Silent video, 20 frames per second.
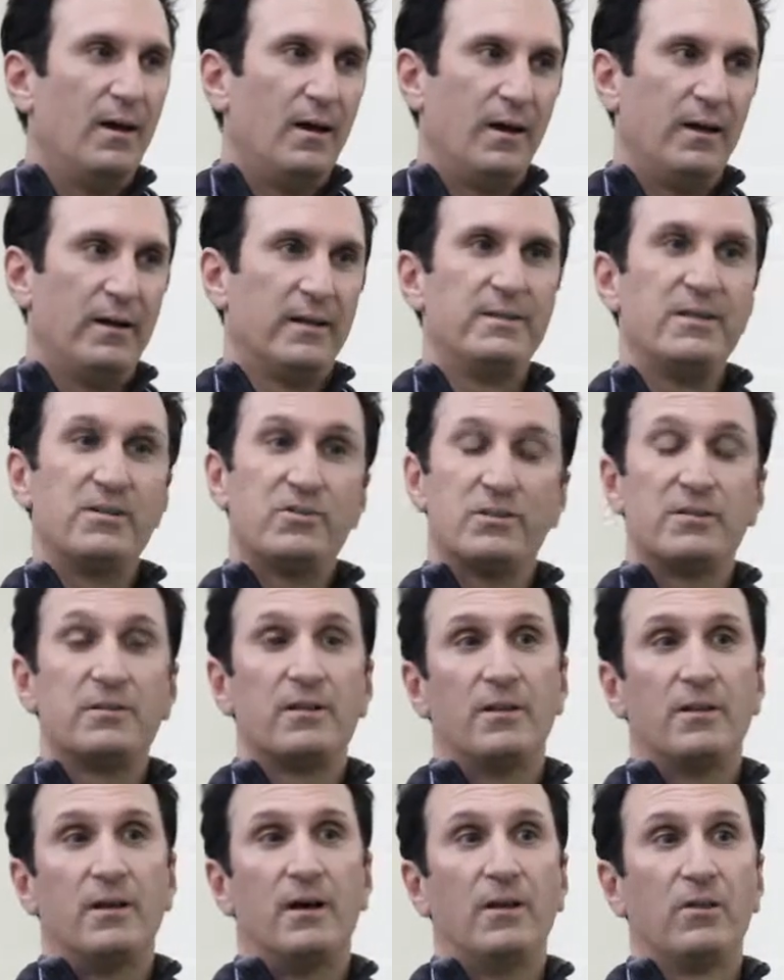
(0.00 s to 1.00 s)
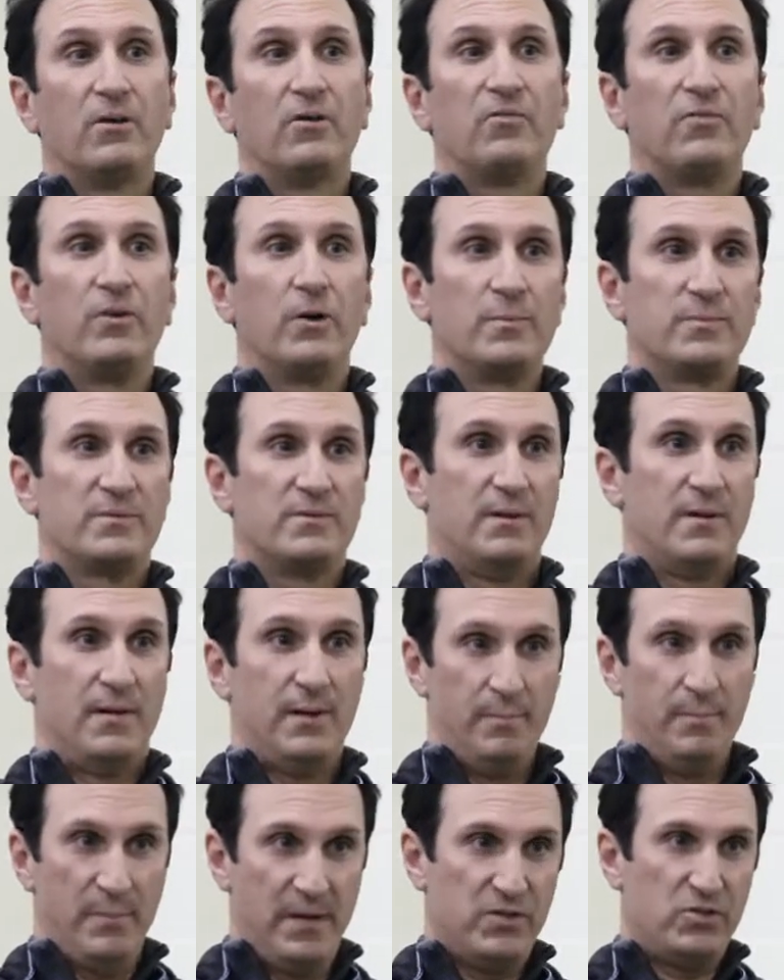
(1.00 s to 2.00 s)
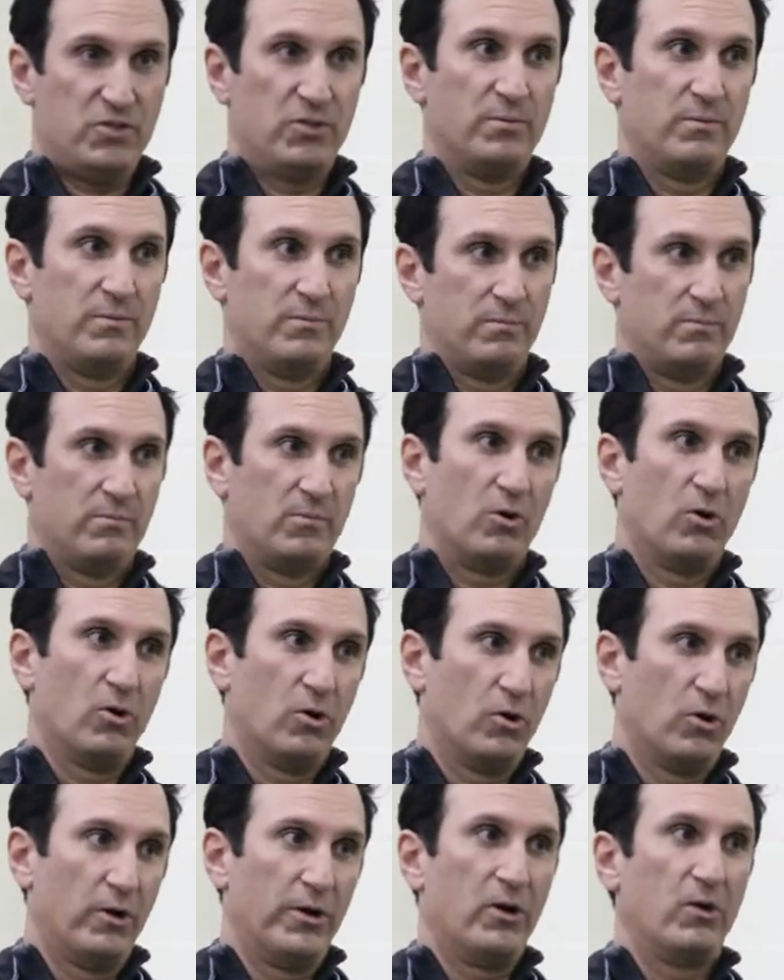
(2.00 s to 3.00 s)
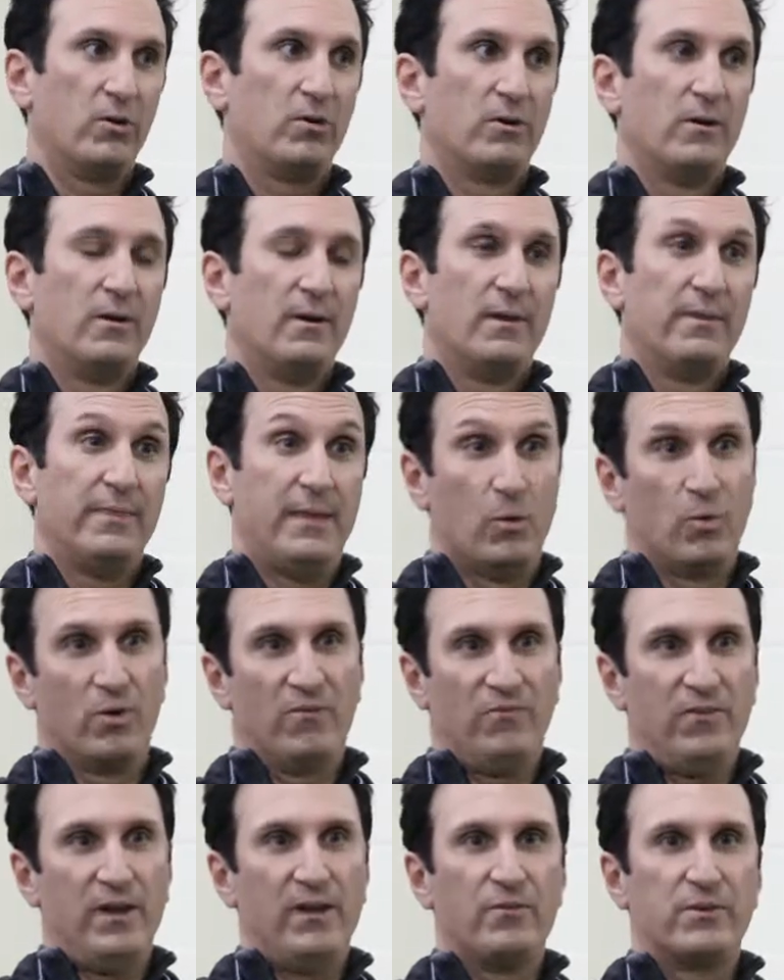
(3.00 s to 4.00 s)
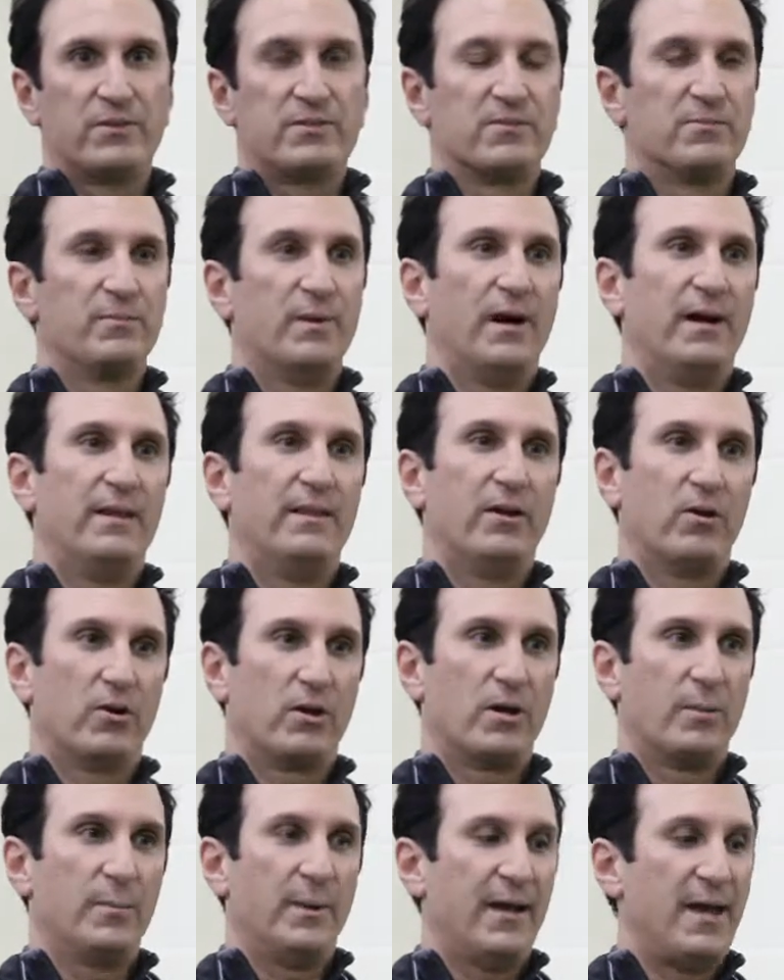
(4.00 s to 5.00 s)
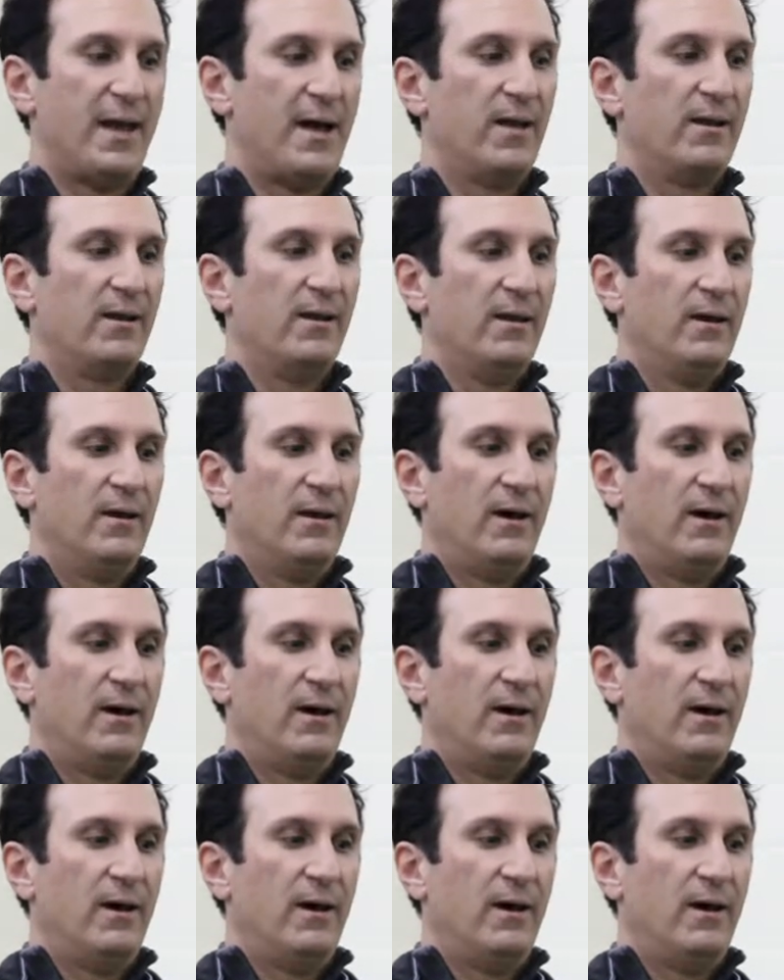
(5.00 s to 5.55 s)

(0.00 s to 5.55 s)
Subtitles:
In addition to the other films that I mentioned earlier that were favorites of mine that are coming out,